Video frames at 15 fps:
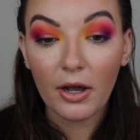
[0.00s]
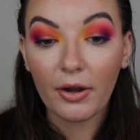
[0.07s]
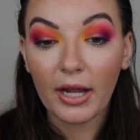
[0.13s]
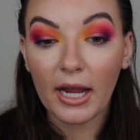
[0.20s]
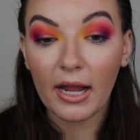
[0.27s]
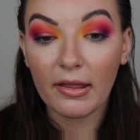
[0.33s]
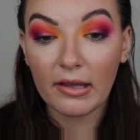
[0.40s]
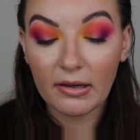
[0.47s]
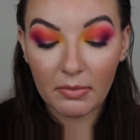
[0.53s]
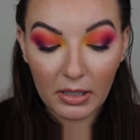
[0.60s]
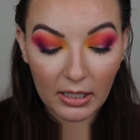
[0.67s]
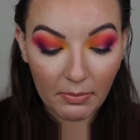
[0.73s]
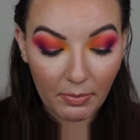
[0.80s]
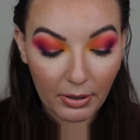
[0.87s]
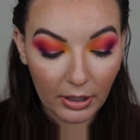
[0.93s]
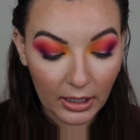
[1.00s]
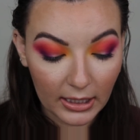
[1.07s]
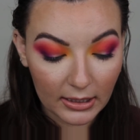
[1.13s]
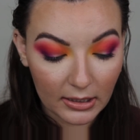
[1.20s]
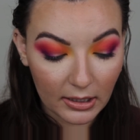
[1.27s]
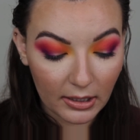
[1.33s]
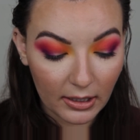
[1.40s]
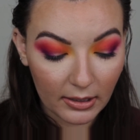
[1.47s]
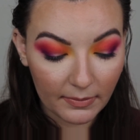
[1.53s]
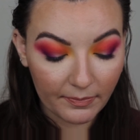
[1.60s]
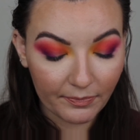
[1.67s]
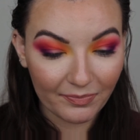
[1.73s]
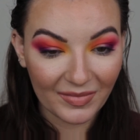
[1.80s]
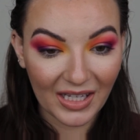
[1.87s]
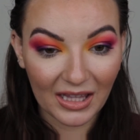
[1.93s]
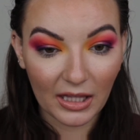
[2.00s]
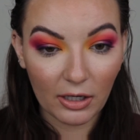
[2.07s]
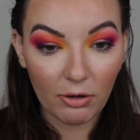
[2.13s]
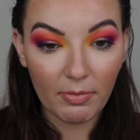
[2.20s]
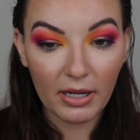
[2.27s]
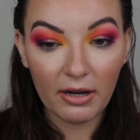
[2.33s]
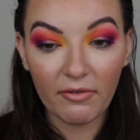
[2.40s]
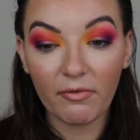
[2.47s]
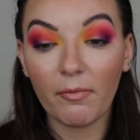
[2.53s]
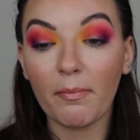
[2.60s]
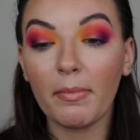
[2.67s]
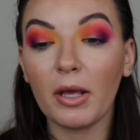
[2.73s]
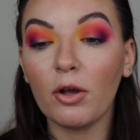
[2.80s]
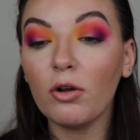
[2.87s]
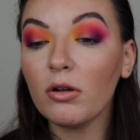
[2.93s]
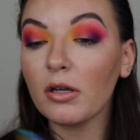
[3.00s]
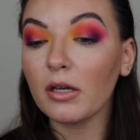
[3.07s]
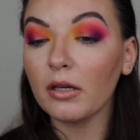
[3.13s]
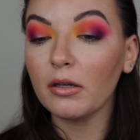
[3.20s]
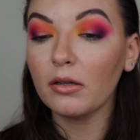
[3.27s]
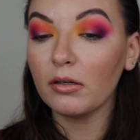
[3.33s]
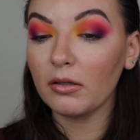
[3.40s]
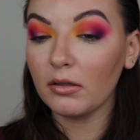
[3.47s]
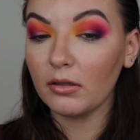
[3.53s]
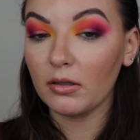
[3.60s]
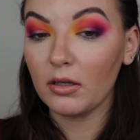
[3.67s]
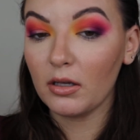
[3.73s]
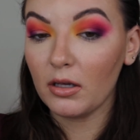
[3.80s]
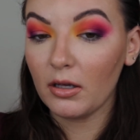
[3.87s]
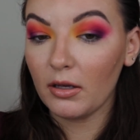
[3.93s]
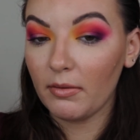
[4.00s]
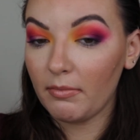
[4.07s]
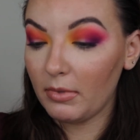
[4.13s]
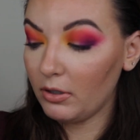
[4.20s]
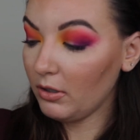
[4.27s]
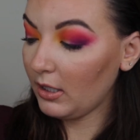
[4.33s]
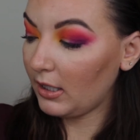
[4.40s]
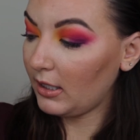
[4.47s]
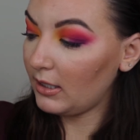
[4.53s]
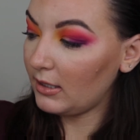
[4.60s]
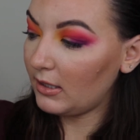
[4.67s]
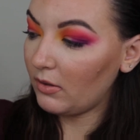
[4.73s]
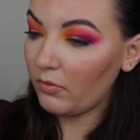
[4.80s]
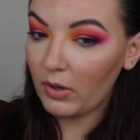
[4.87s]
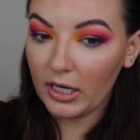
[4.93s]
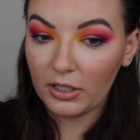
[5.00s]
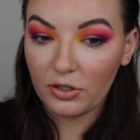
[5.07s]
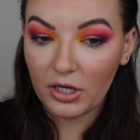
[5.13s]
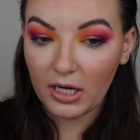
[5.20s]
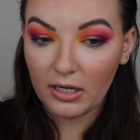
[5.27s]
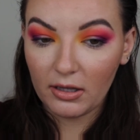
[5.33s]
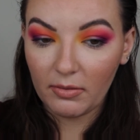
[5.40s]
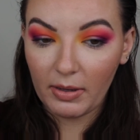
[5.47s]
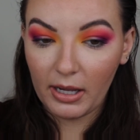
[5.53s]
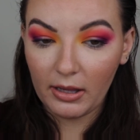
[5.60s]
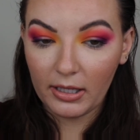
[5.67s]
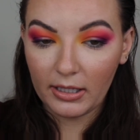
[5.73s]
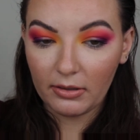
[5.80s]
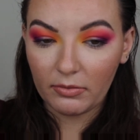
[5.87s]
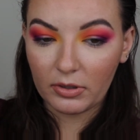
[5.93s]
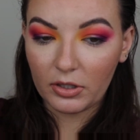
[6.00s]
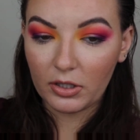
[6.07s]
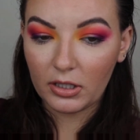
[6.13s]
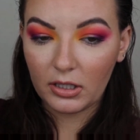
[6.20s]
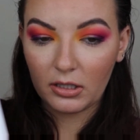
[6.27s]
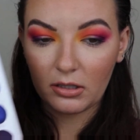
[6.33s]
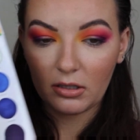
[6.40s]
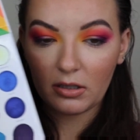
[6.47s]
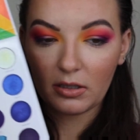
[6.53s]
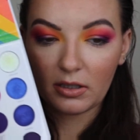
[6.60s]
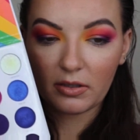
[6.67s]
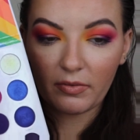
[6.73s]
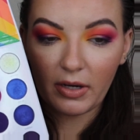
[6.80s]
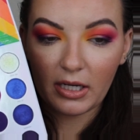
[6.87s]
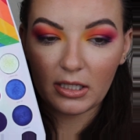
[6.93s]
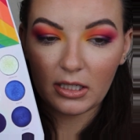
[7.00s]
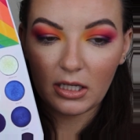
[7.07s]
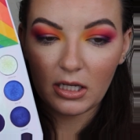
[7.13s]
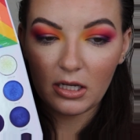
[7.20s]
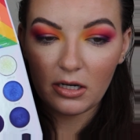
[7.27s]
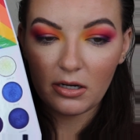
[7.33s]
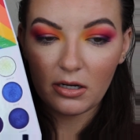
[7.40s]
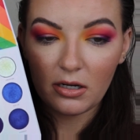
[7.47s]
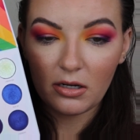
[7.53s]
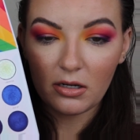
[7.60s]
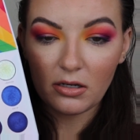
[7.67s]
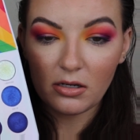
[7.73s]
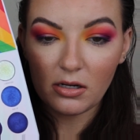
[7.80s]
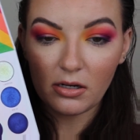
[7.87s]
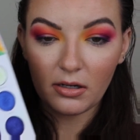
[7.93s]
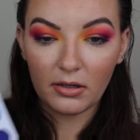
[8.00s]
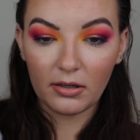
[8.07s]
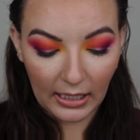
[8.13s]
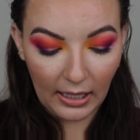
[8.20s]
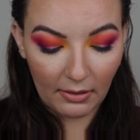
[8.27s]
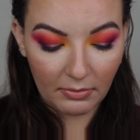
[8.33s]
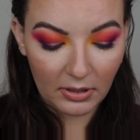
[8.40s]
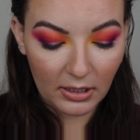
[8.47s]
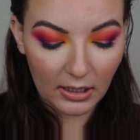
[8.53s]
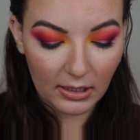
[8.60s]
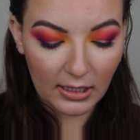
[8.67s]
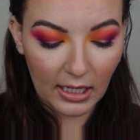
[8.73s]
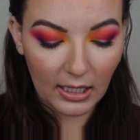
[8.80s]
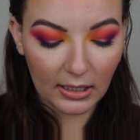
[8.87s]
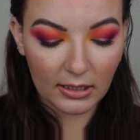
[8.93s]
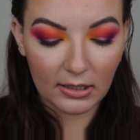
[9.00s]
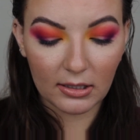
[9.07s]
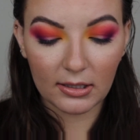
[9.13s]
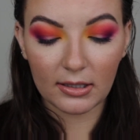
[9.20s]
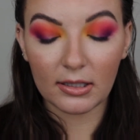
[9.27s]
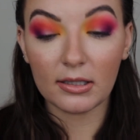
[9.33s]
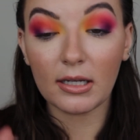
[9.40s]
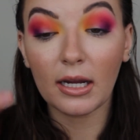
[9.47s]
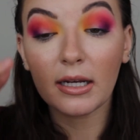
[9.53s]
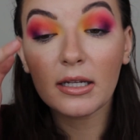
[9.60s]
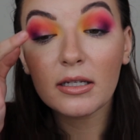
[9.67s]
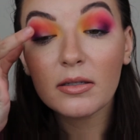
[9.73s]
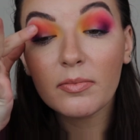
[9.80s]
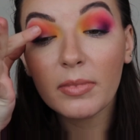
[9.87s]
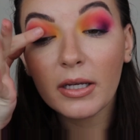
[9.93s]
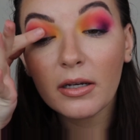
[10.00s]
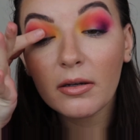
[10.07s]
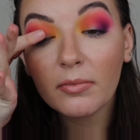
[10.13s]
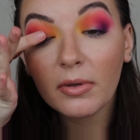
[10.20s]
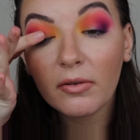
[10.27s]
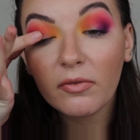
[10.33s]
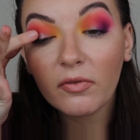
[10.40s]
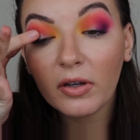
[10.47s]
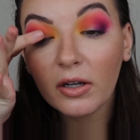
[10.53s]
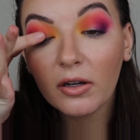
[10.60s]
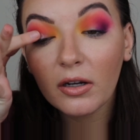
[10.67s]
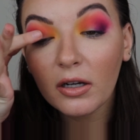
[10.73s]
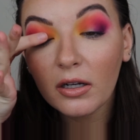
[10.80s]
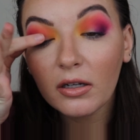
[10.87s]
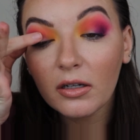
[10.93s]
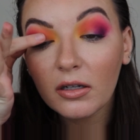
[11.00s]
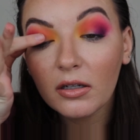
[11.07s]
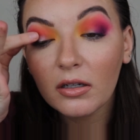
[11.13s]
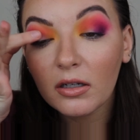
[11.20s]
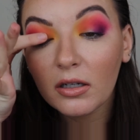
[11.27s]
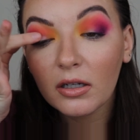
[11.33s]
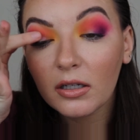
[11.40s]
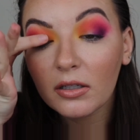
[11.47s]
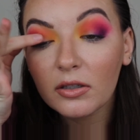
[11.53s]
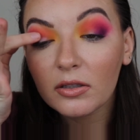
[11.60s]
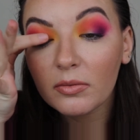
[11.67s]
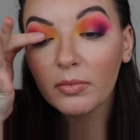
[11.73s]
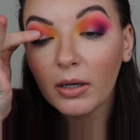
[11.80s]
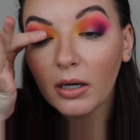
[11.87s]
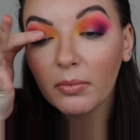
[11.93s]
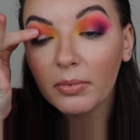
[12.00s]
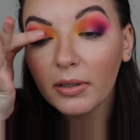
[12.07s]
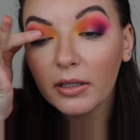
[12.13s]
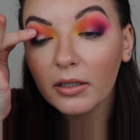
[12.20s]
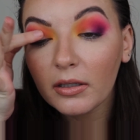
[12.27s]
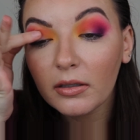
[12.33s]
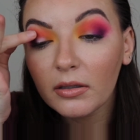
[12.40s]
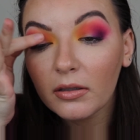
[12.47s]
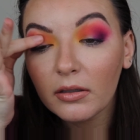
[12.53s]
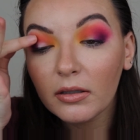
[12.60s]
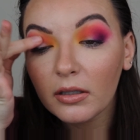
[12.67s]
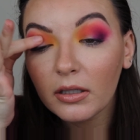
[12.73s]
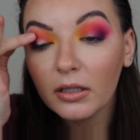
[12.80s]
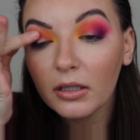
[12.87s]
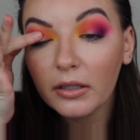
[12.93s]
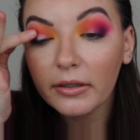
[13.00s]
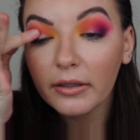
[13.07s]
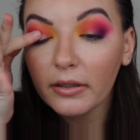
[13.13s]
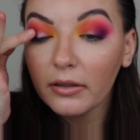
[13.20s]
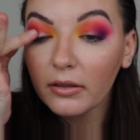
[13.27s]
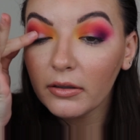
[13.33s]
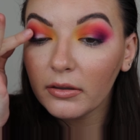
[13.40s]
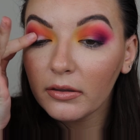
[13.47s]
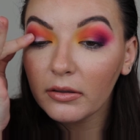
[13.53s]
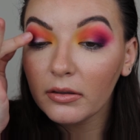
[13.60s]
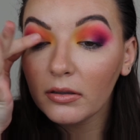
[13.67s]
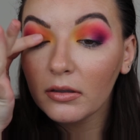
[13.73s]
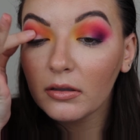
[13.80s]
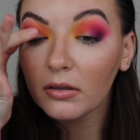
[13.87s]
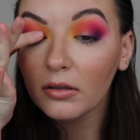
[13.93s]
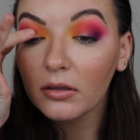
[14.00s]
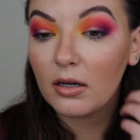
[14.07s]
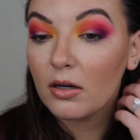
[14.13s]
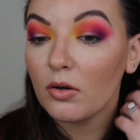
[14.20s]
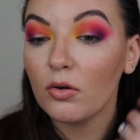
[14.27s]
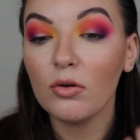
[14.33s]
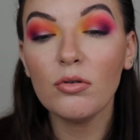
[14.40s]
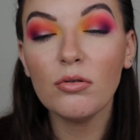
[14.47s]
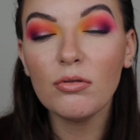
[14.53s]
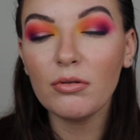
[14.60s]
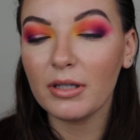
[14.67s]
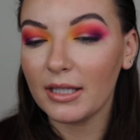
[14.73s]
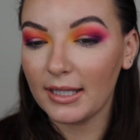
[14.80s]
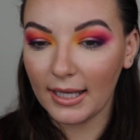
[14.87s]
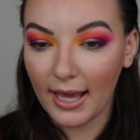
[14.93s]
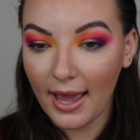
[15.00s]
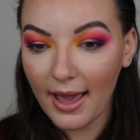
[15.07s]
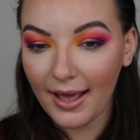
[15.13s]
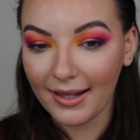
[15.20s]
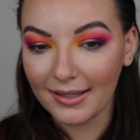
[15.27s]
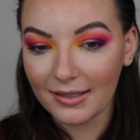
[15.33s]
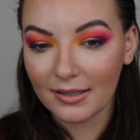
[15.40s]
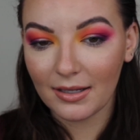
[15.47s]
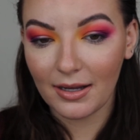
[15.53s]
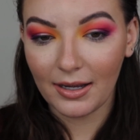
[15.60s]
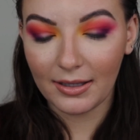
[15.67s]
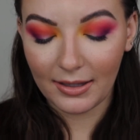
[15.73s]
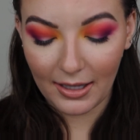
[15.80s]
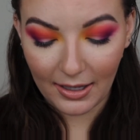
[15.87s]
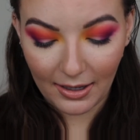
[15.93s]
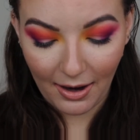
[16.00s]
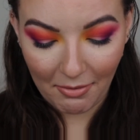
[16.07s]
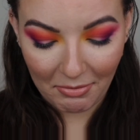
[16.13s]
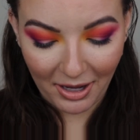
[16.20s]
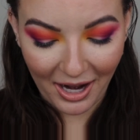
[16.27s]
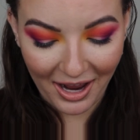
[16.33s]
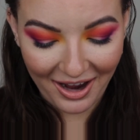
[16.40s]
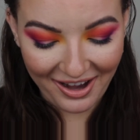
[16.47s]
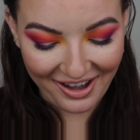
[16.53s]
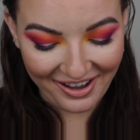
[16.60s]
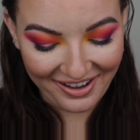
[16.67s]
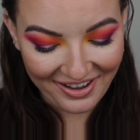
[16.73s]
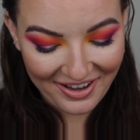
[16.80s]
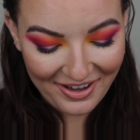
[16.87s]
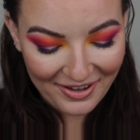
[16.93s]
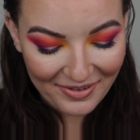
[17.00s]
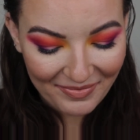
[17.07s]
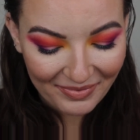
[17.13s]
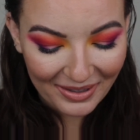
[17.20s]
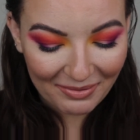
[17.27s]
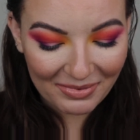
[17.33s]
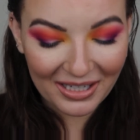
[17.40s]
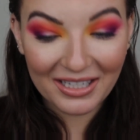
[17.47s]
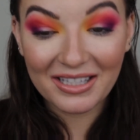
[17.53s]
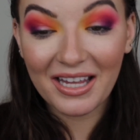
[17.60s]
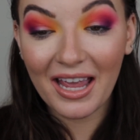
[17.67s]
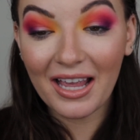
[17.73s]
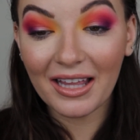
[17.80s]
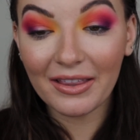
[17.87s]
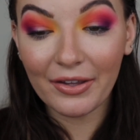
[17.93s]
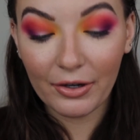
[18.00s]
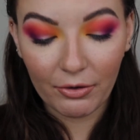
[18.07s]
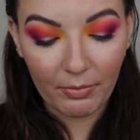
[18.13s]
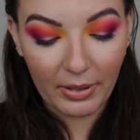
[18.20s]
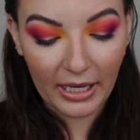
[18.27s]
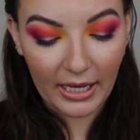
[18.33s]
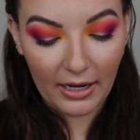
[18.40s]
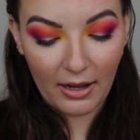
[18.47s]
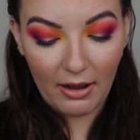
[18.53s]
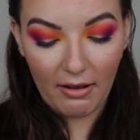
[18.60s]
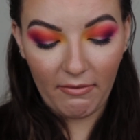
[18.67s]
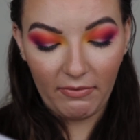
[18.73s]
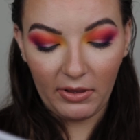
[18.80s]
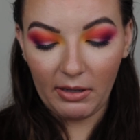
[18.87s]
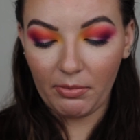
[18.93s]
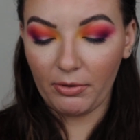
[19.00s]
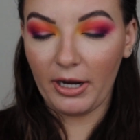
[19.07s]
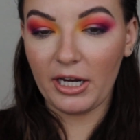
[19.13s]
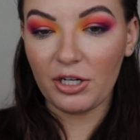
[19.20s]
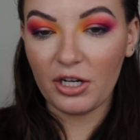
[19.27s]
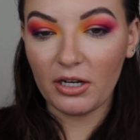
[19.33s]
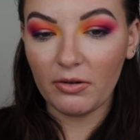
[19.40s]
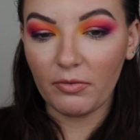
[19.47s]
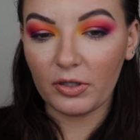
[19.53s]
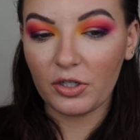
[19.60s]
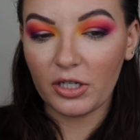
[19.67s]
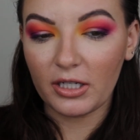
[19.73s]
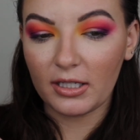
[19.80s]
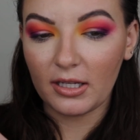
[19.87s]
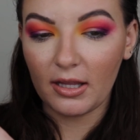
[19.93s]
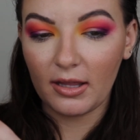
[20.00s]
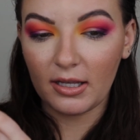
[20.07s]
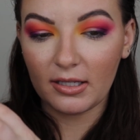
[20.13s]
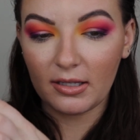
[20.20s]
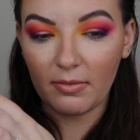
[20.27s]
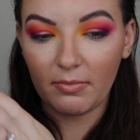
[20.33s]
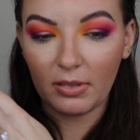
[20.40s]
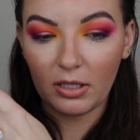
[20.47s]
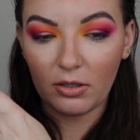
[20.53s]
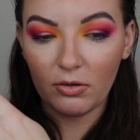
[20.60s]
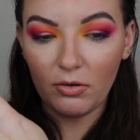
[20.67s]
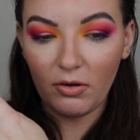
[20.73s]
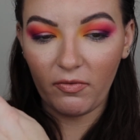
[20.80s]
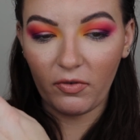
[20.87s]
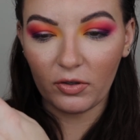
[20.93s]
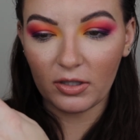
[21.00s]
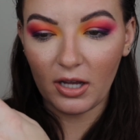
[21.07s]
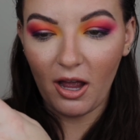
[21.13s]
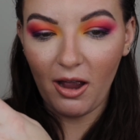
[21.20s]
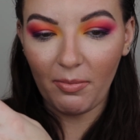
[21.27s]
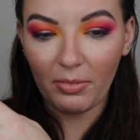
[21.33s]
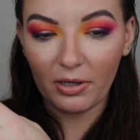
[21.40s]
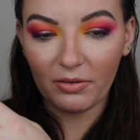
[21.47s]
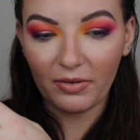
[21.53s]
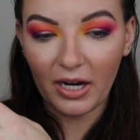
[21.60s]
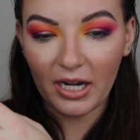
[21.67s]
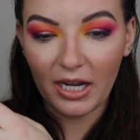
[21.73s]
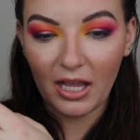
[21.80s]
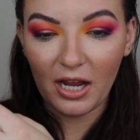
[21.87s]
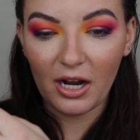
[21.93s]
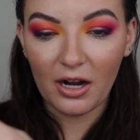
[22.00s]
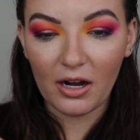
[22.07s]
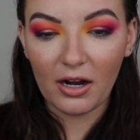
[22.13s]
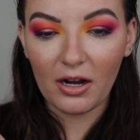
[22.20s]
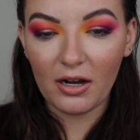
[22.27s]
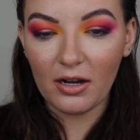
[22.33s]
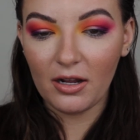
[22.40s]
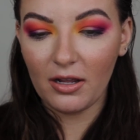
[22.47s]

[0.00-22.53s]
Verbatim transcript: Okay, I think I'm gonna put a little bit of Milk. Milk is the white shade in the palette, which is right here. And I'm just gonna take just the tiniest bit on my finger. Just pop it here. Ooh, yes! And then I'm gonna take a little bit of Liberation, which is this beautiful topper right here.